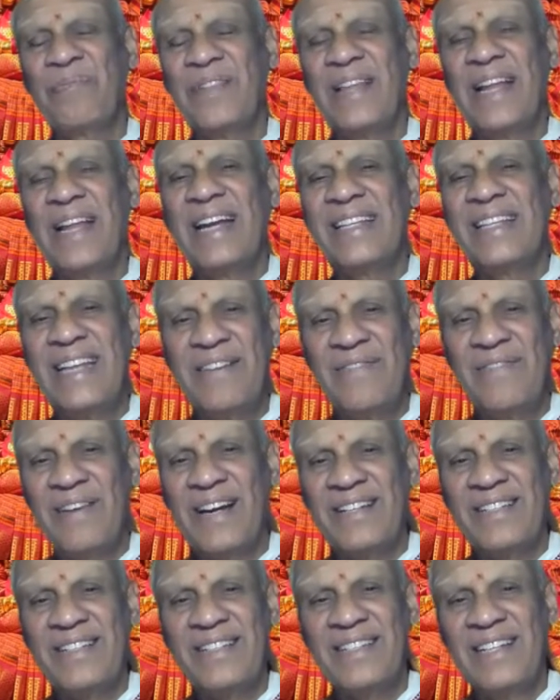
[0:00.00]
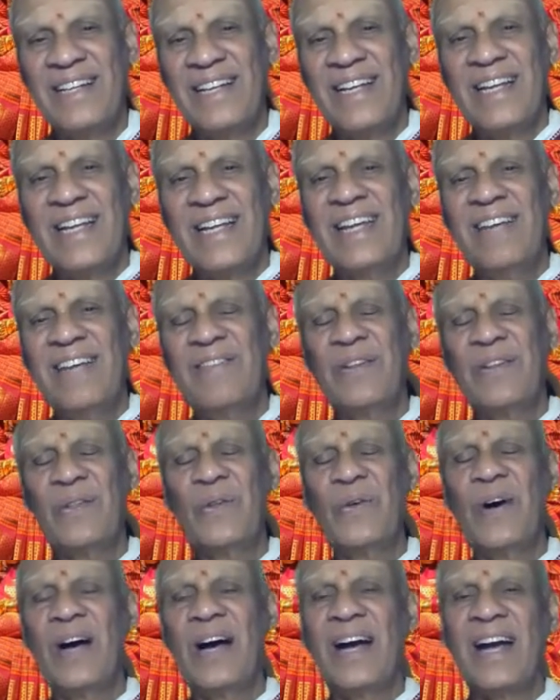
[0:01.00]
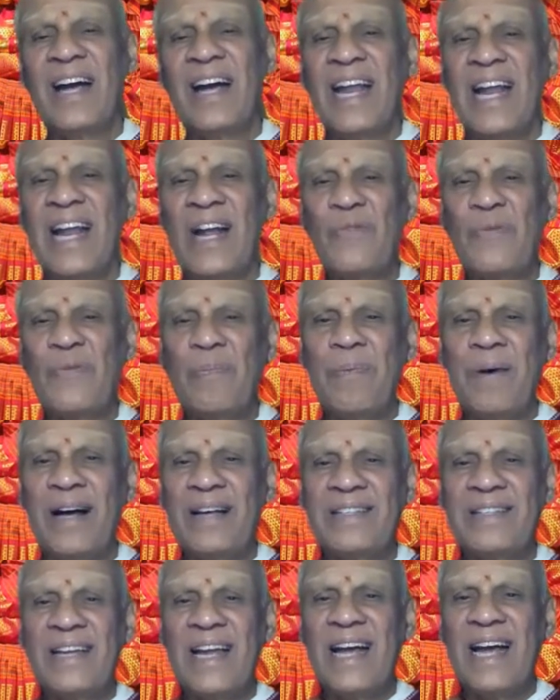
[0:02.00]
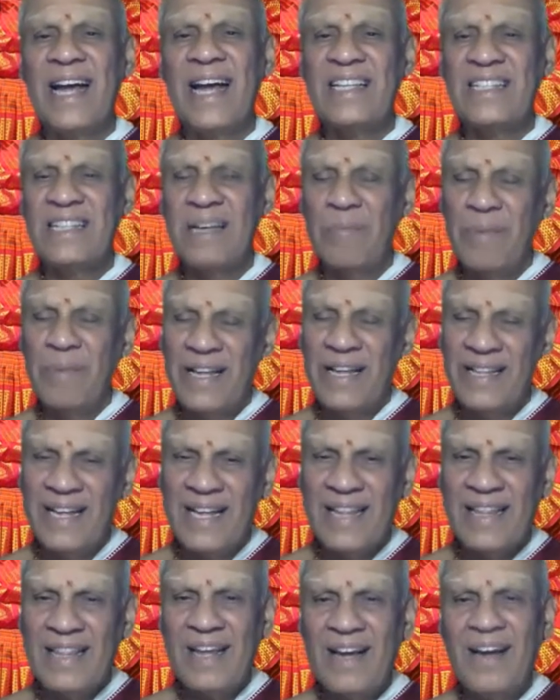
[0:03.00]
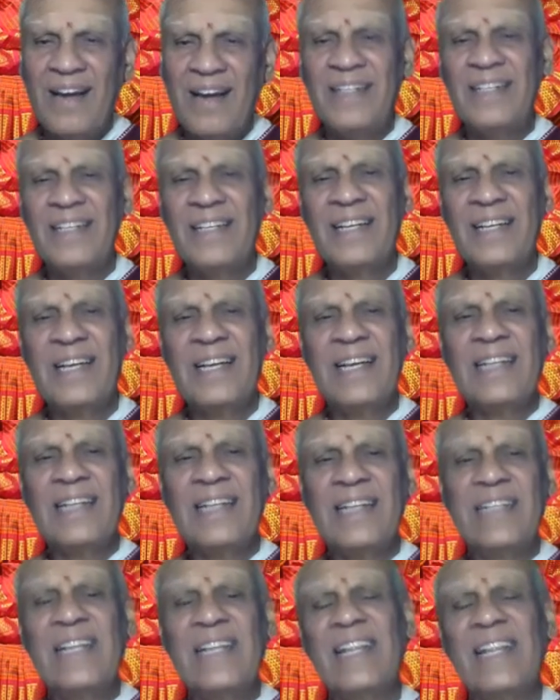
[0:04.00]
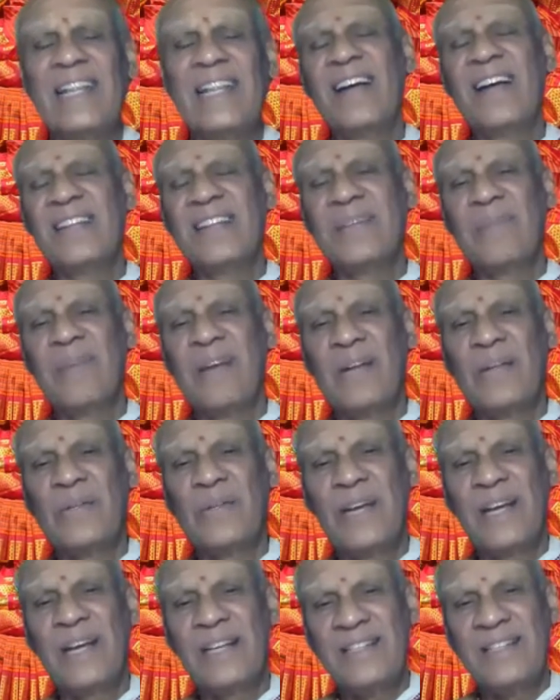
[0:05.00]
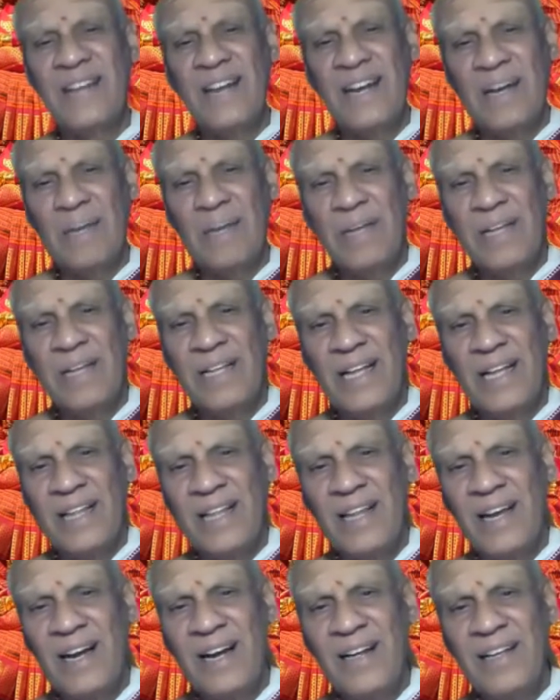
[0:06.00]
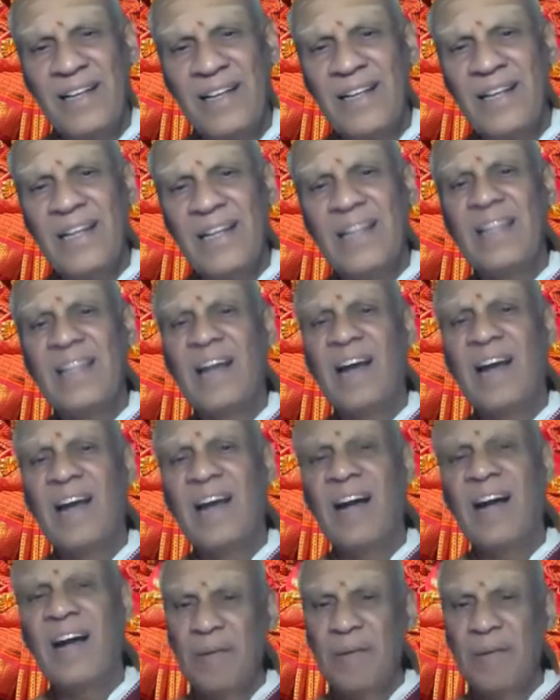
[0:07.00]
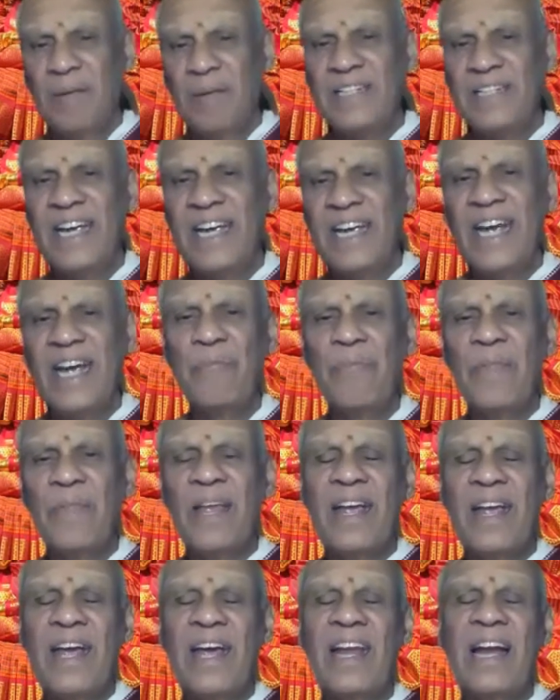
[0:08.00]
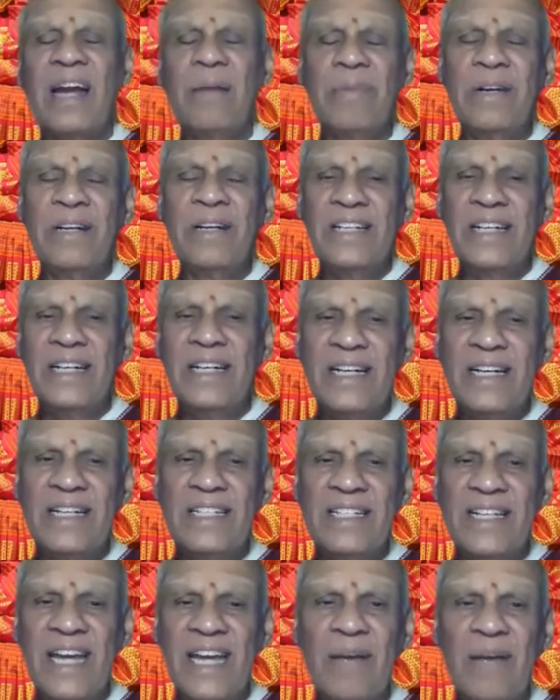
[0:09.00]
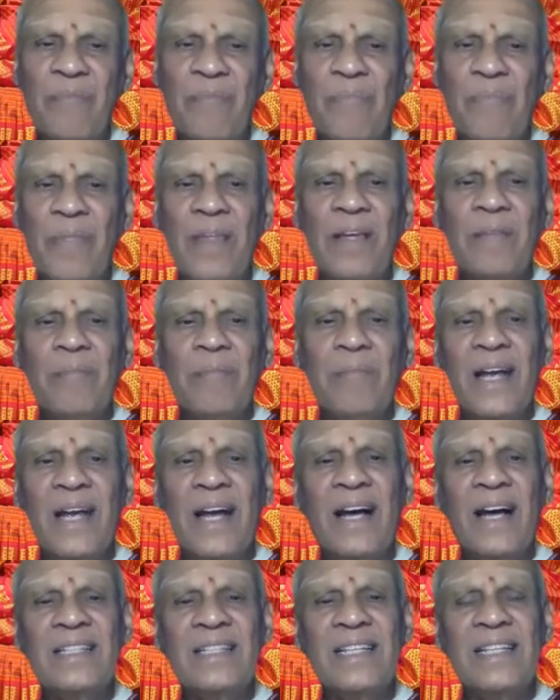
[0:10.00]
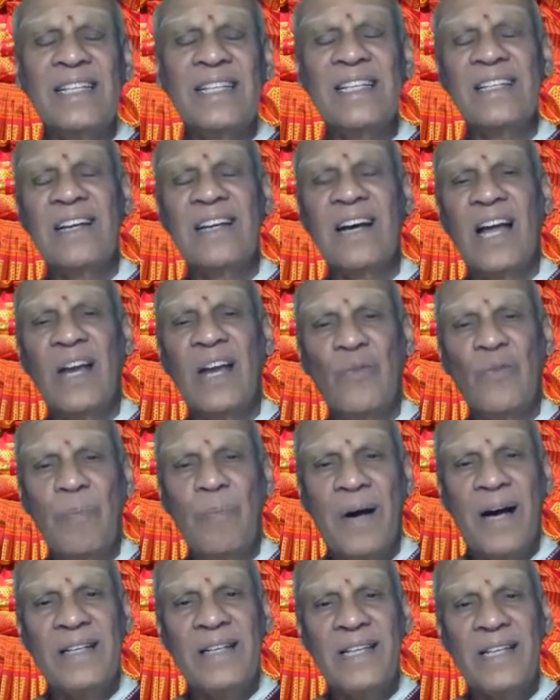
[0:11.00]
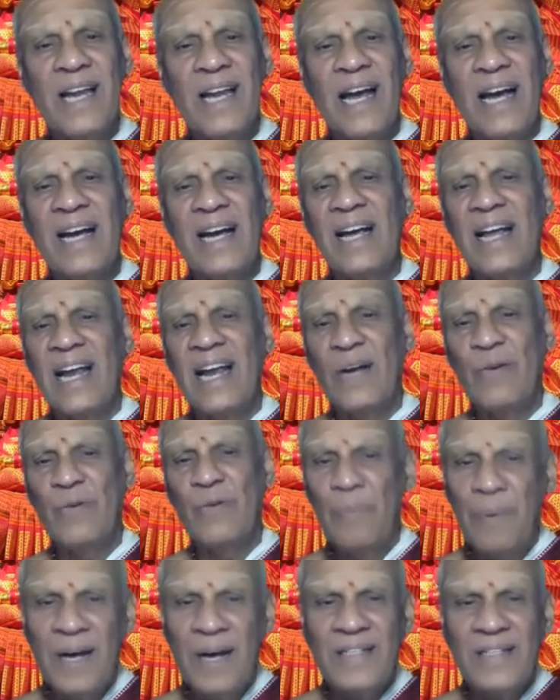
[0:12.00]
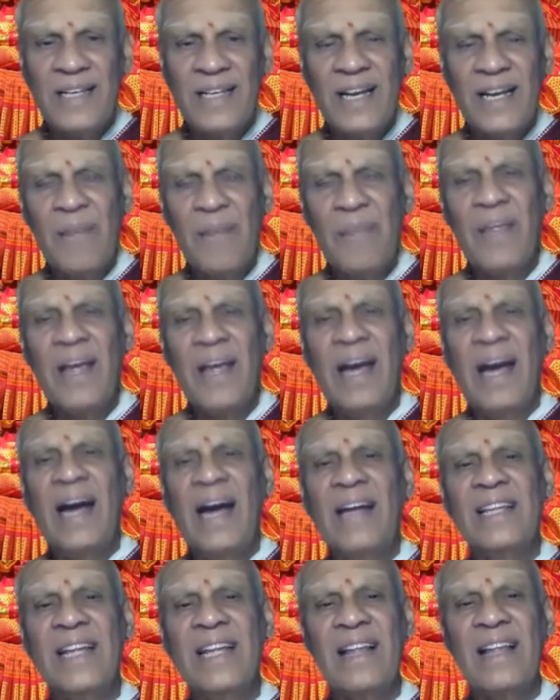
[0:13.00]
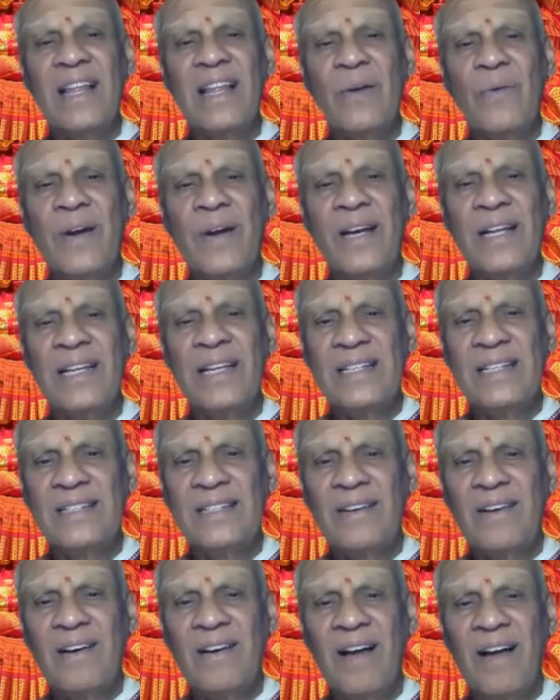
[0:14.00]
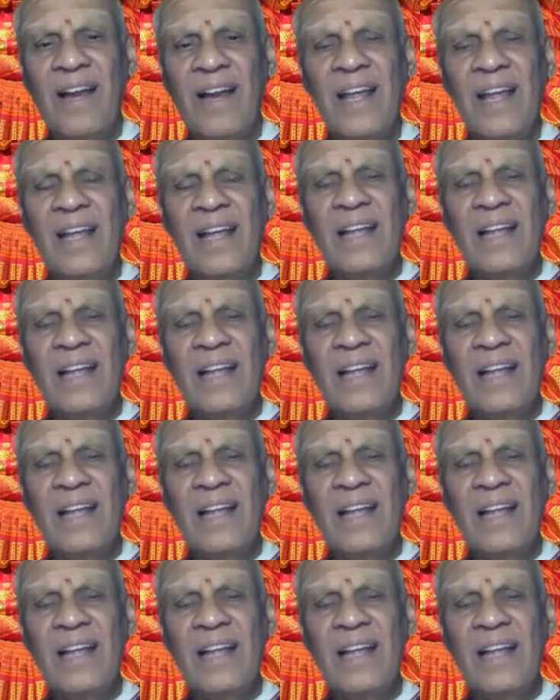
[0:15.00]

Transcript: That is the difference. Even though ahangraha upasana has abheda thought, nididhyasanam also has got abheda thought. Thought will be same, cannot be treated same, because this is called upasana, ahangraha upasana, and the other one is called